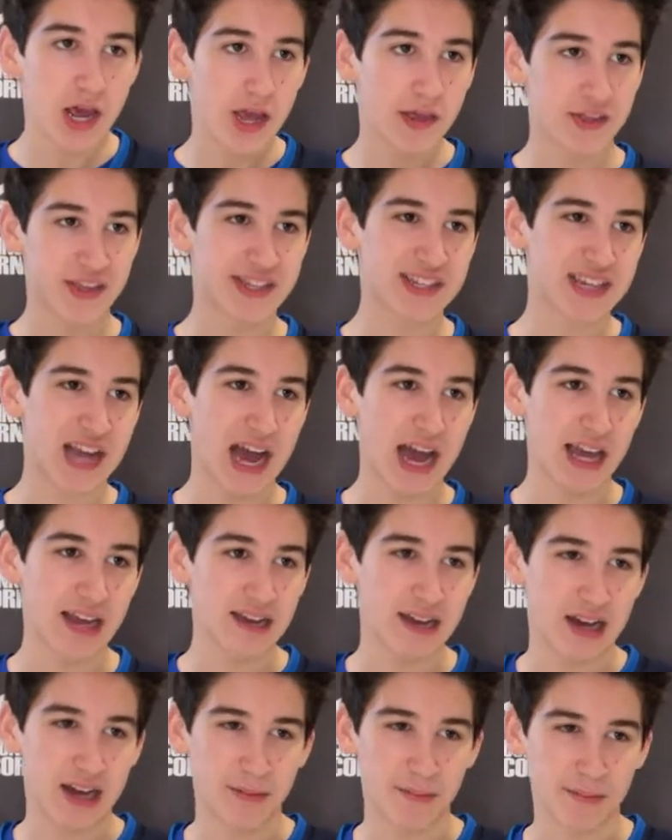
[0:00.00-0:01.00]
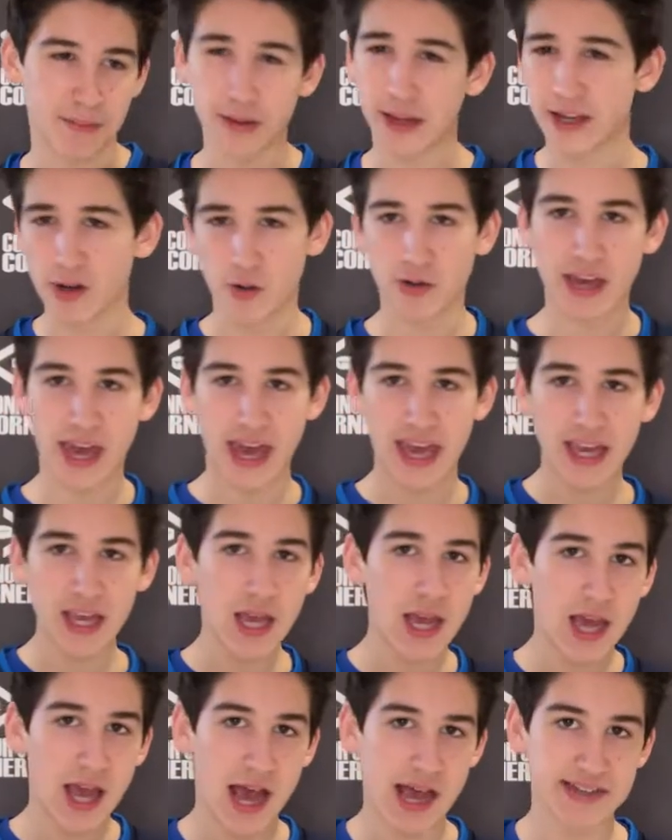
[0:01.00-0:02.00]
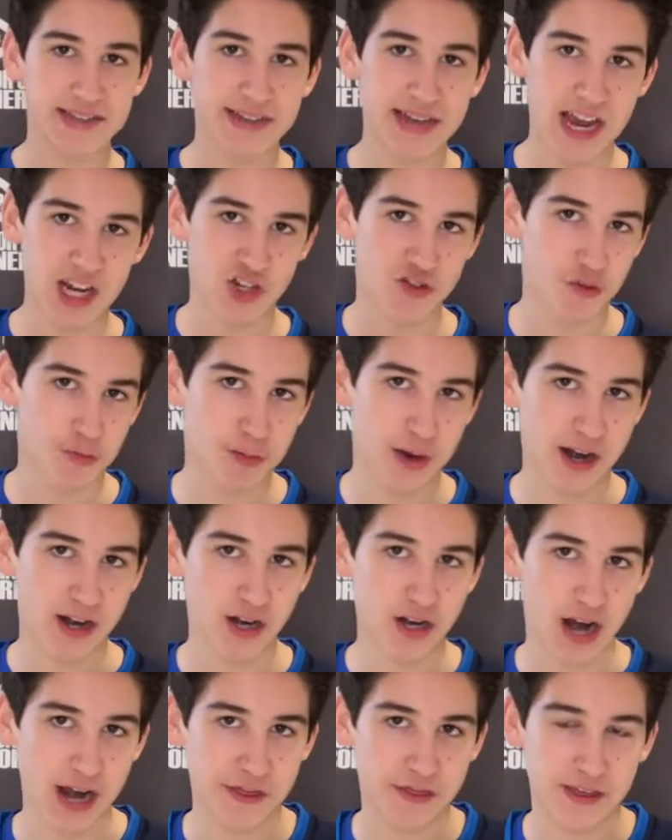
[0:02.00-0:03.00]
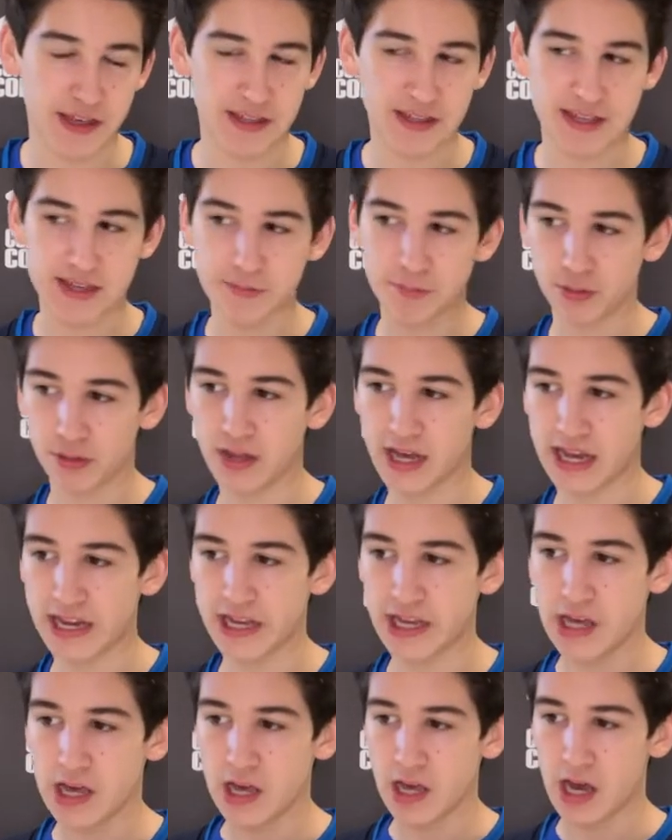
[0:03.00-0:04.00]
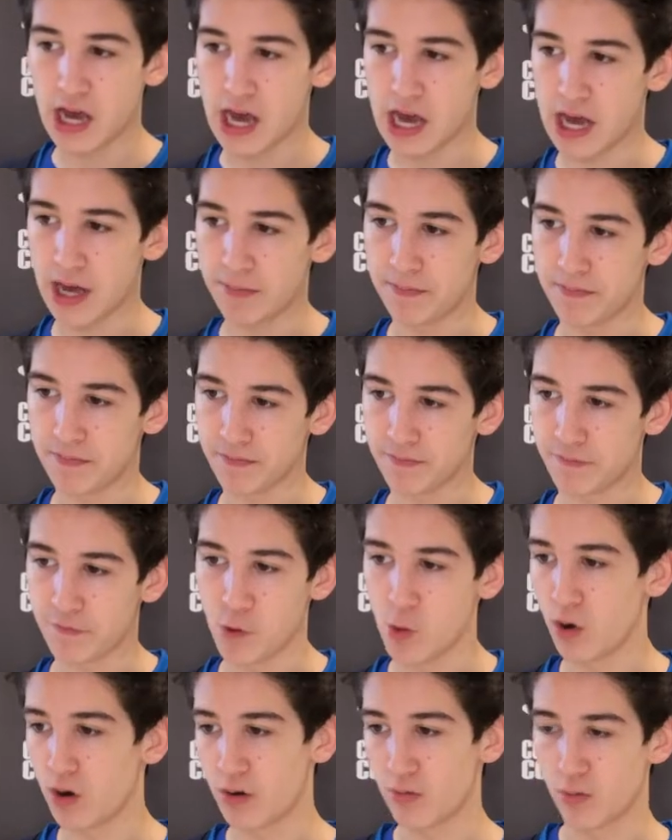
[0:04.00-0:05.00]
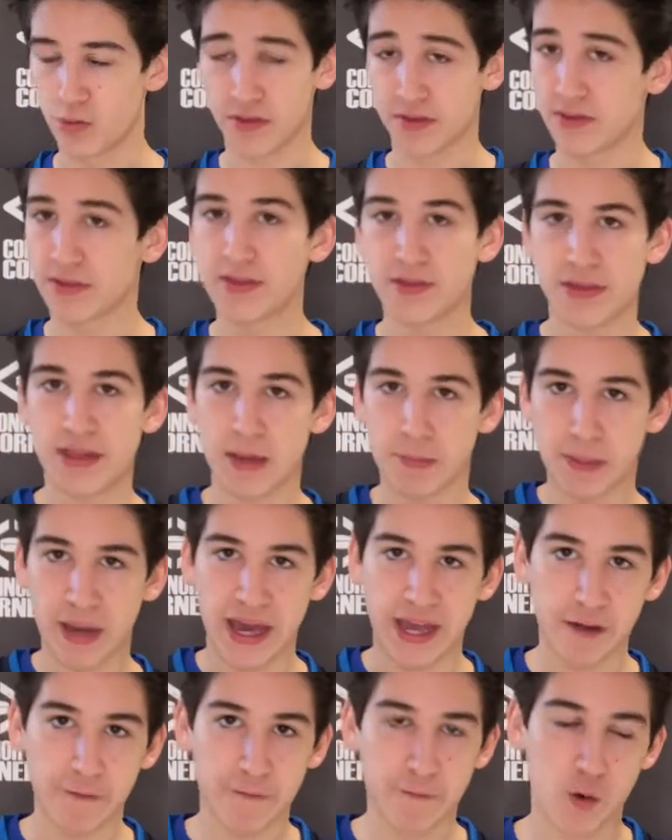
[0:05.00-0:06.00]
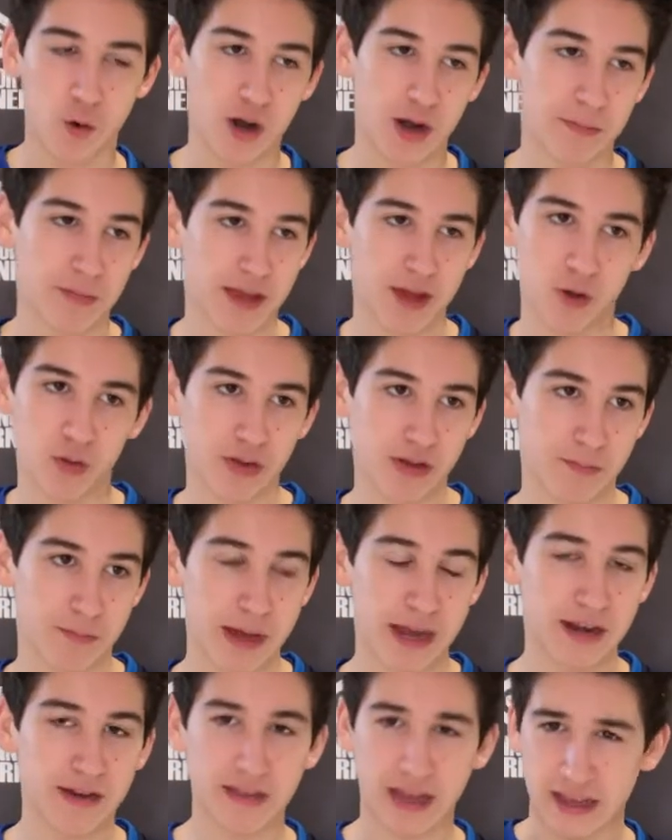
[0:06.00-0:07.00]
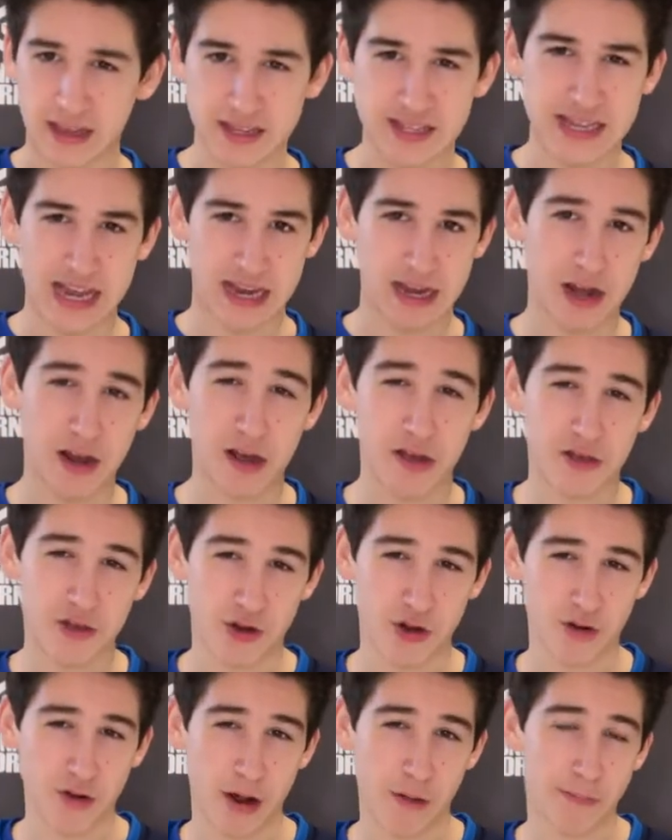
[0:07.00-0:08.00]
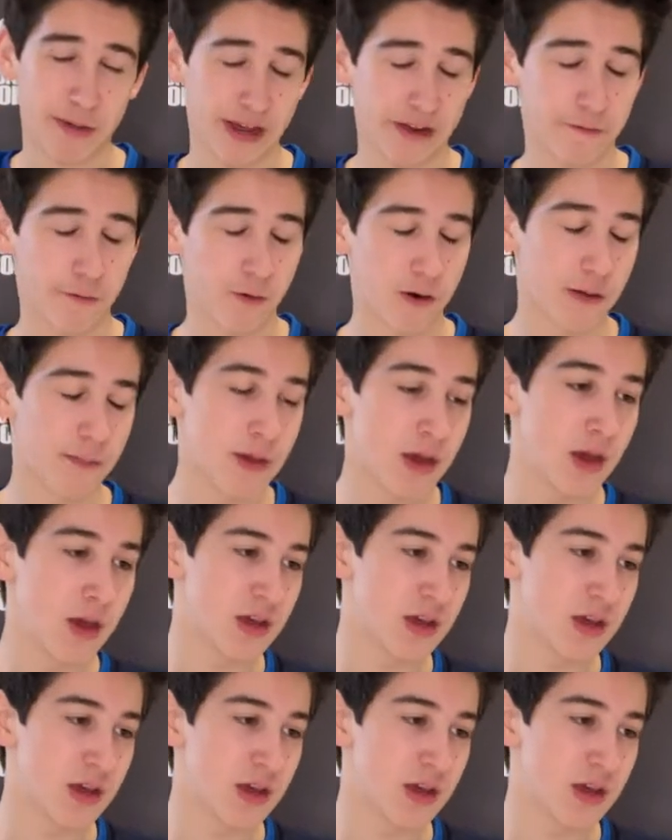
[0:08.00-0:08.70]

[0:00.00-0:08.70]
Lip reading: This guy played okay as a Nashville Predator. I think he played for what they paid for him. They only paid like a second and a third round pick for him.